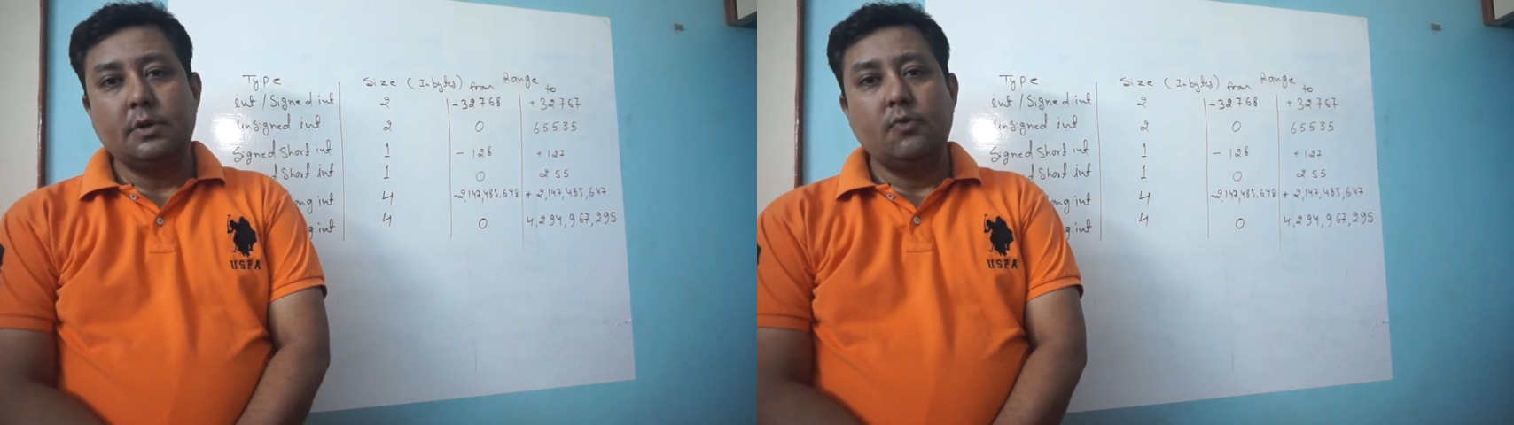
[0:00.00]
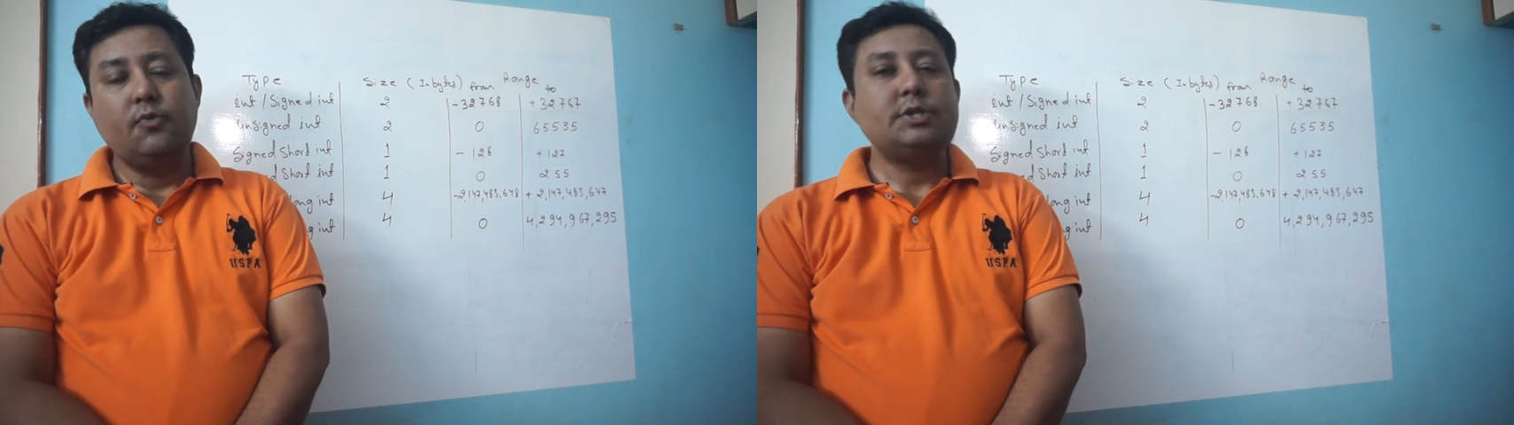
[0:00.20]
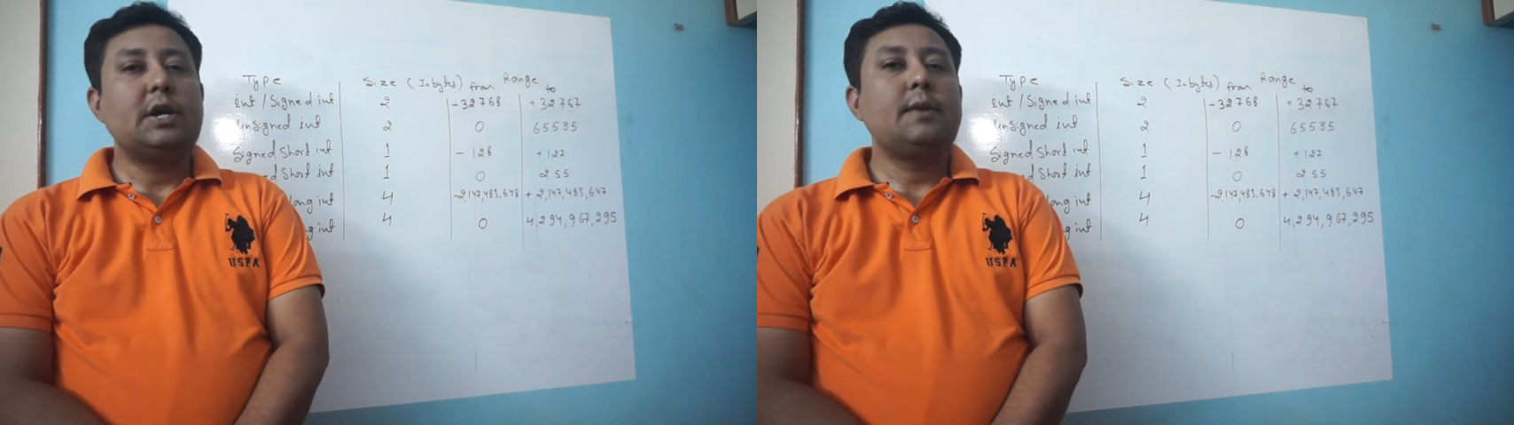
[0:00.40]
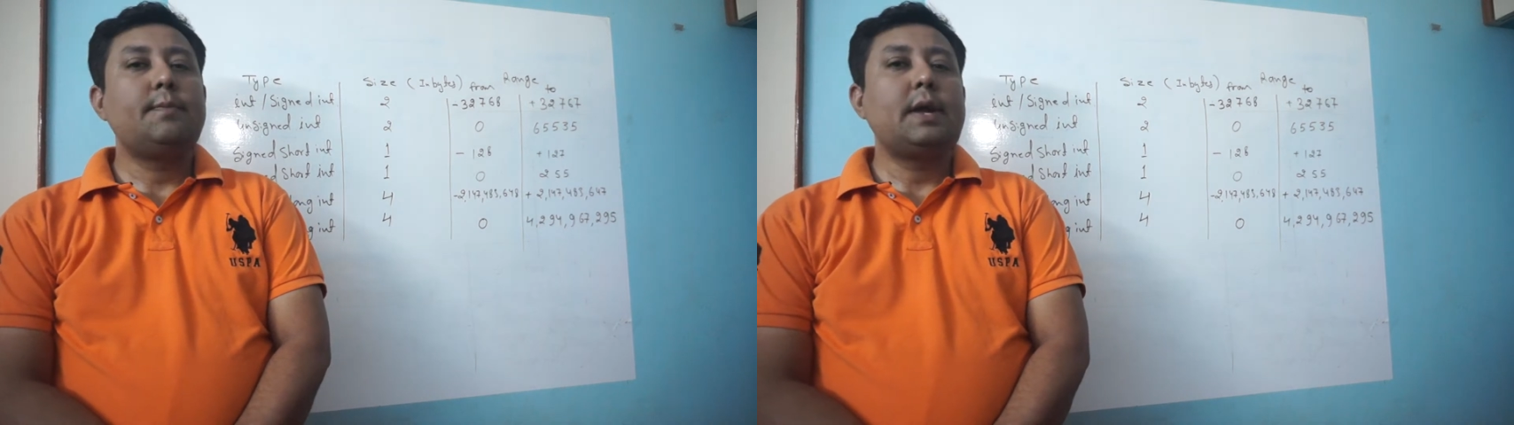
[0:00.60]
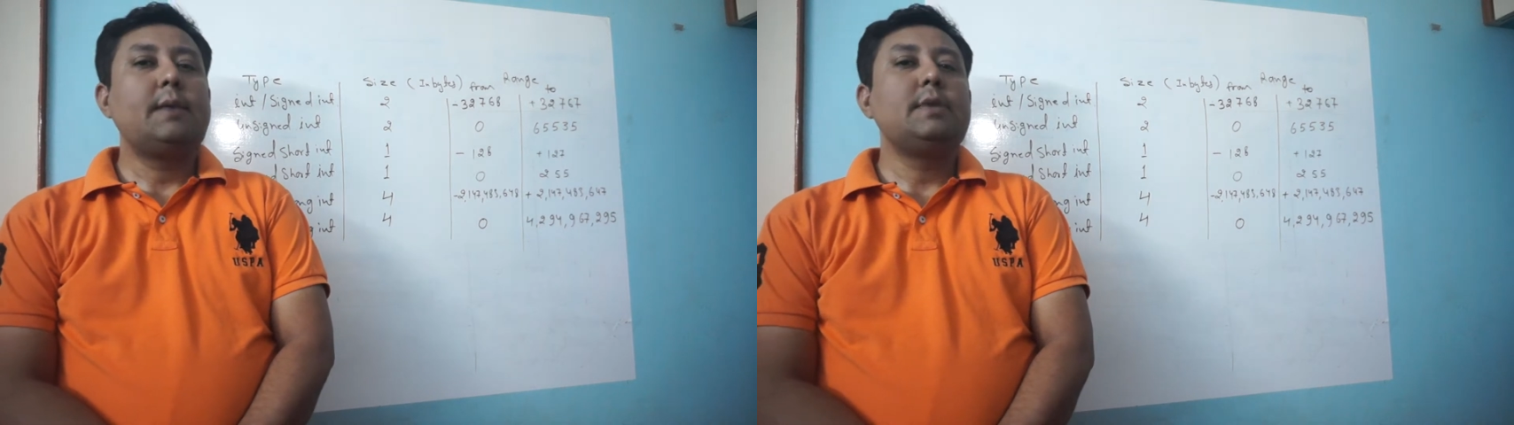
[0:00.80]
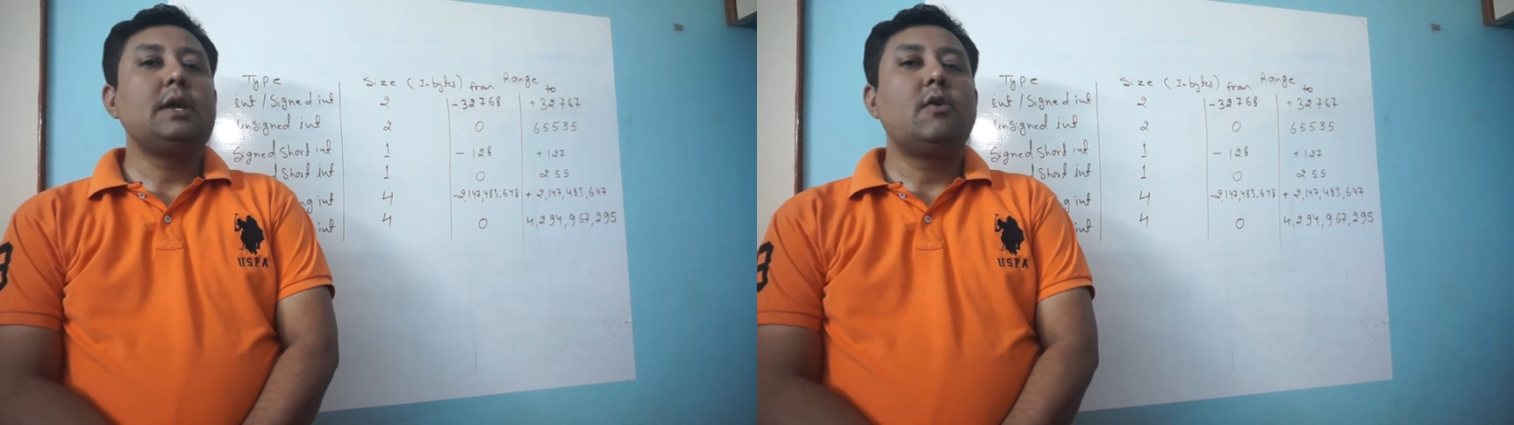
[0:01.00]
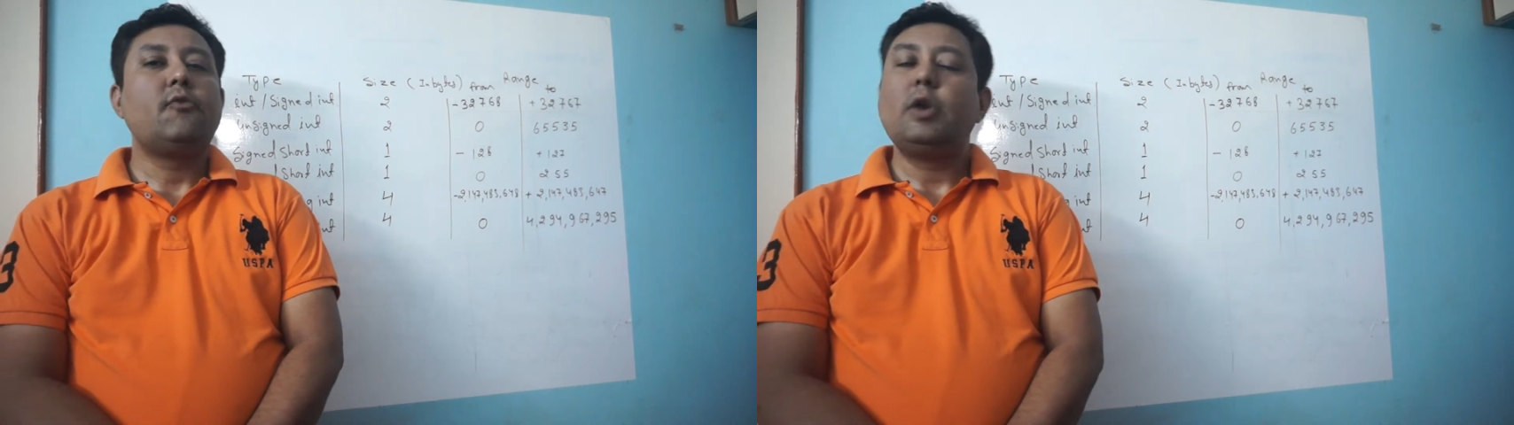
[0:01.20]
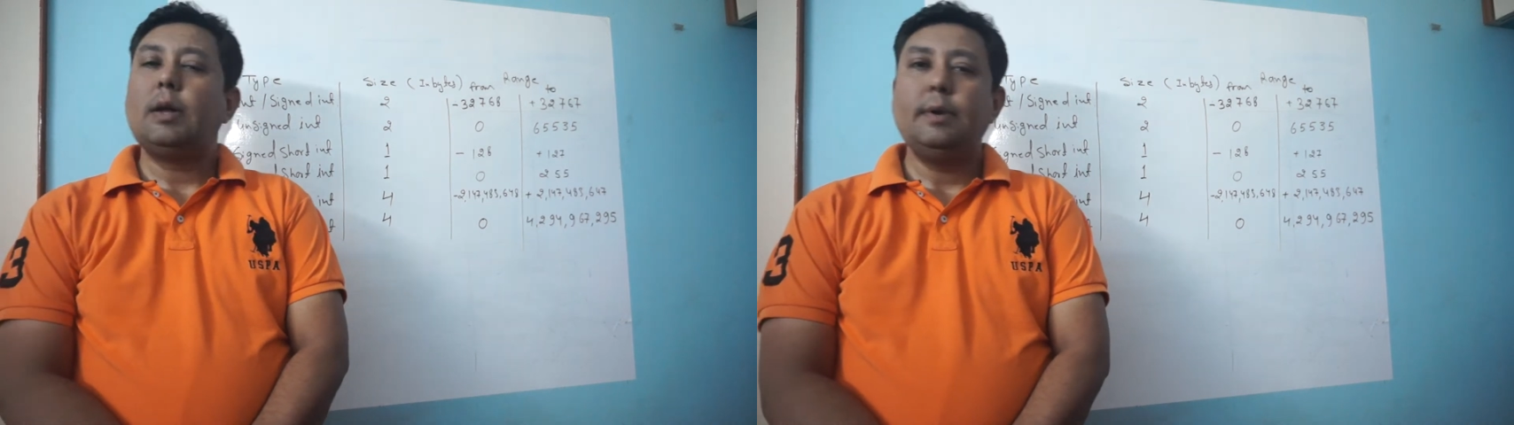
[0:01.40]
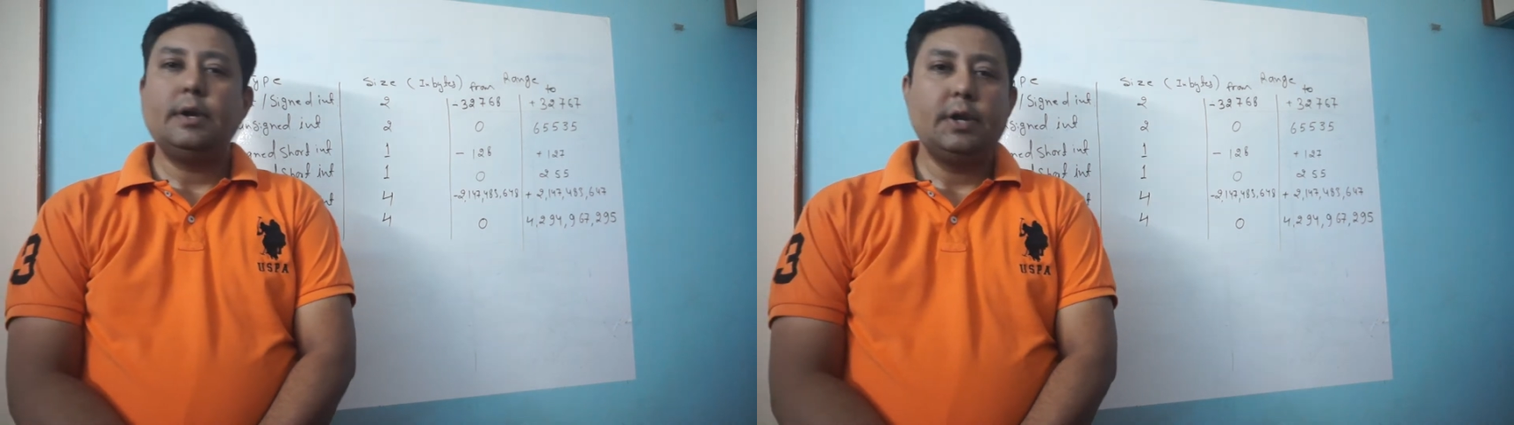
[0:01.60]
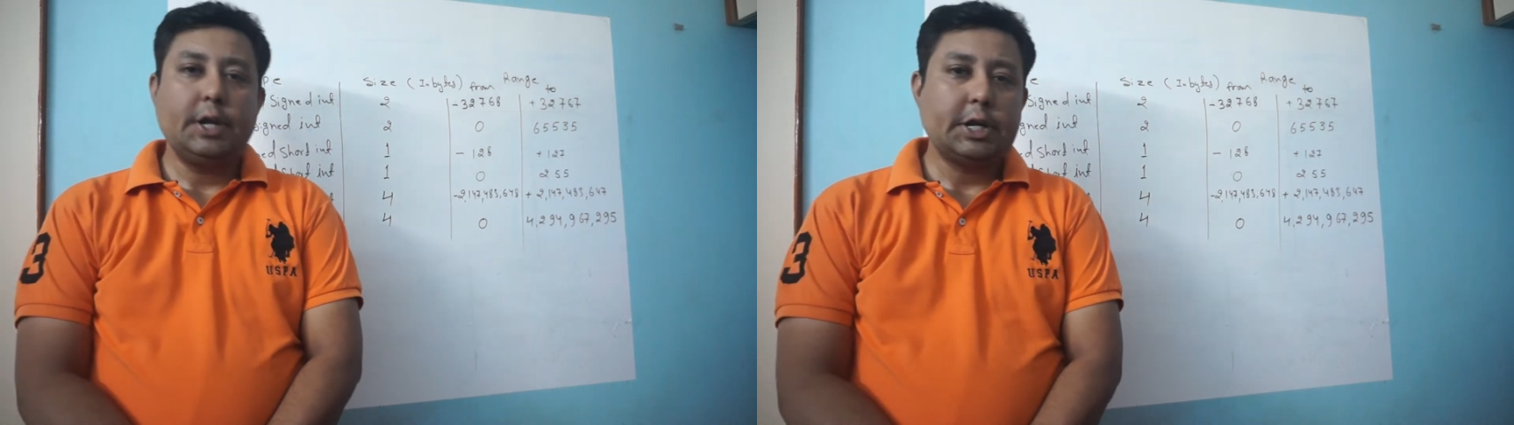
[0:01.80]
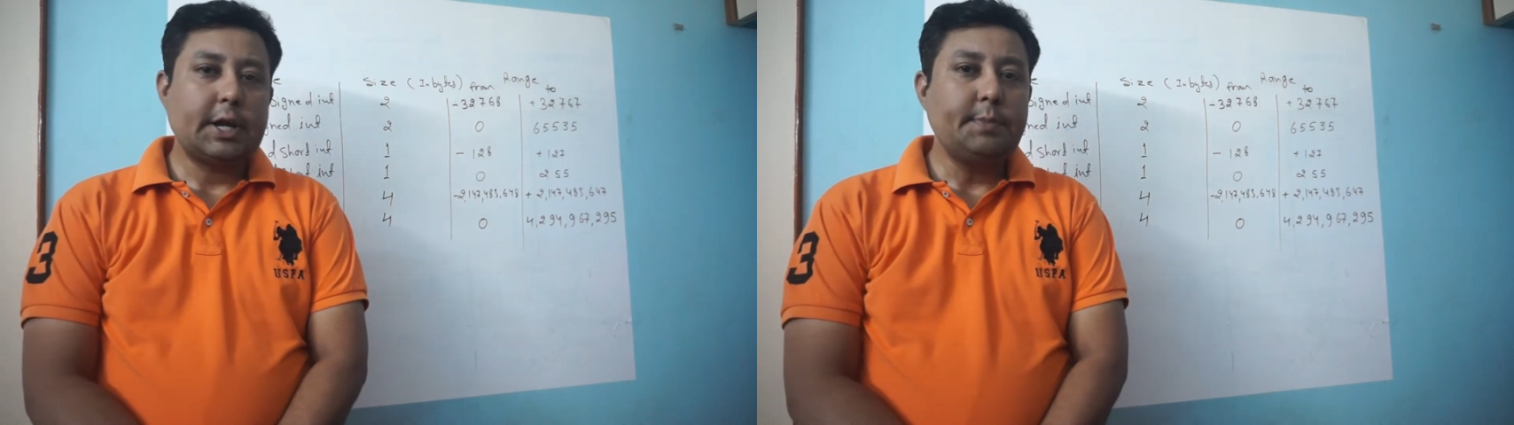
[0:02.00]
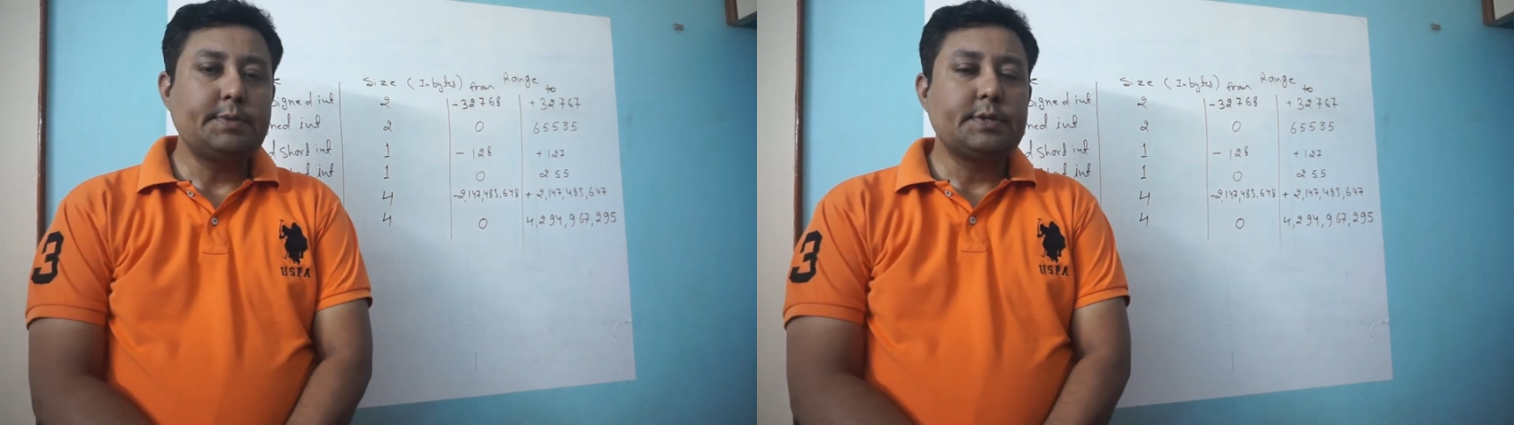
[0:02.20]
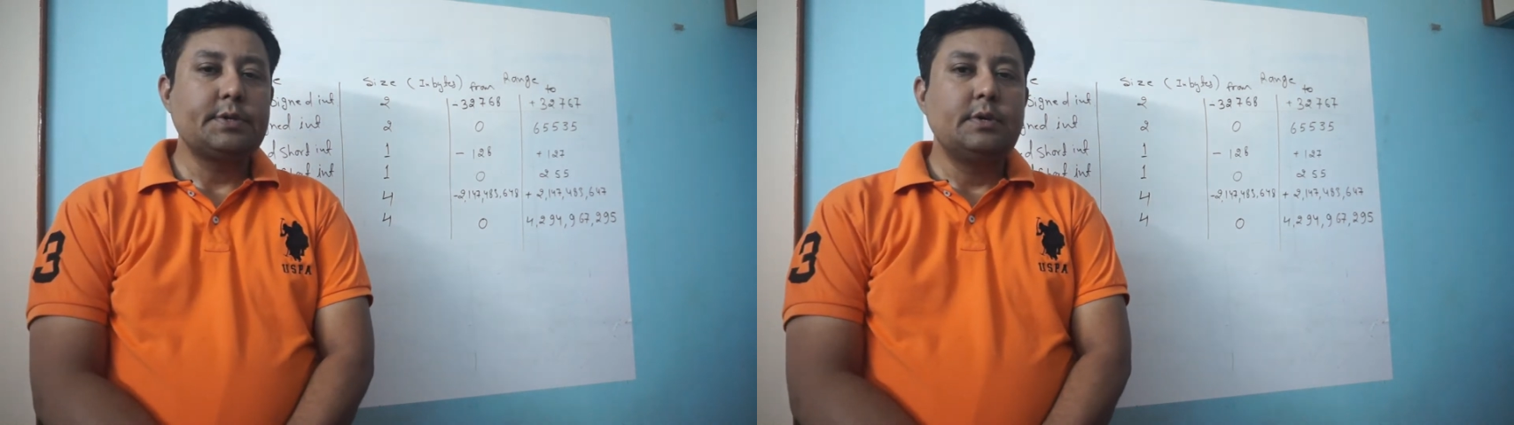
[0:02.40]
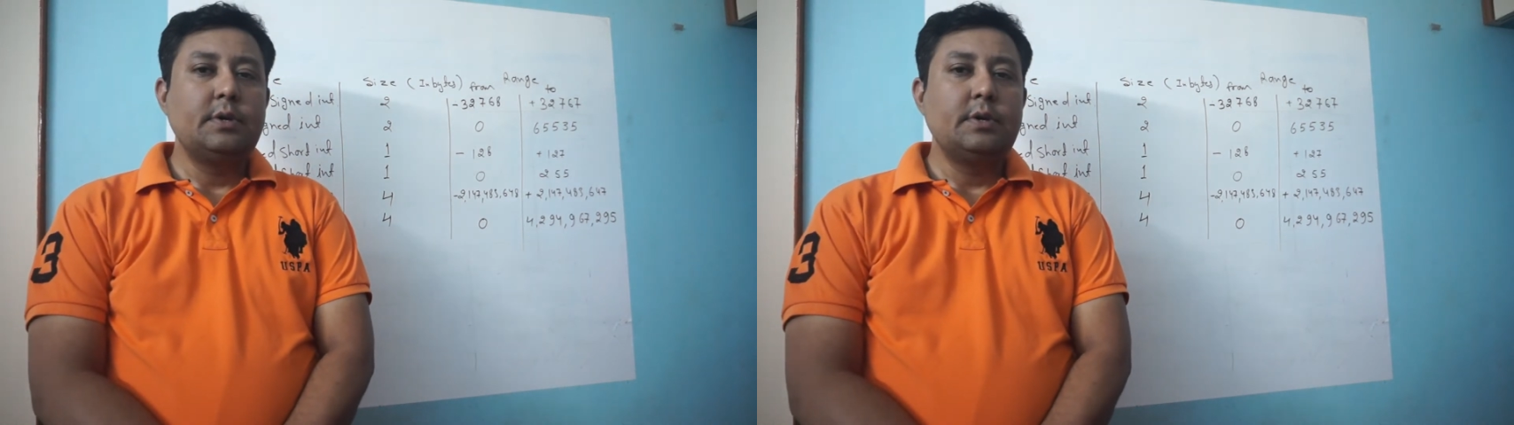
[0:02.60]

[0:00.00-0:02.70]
which are primary or fundamental data types,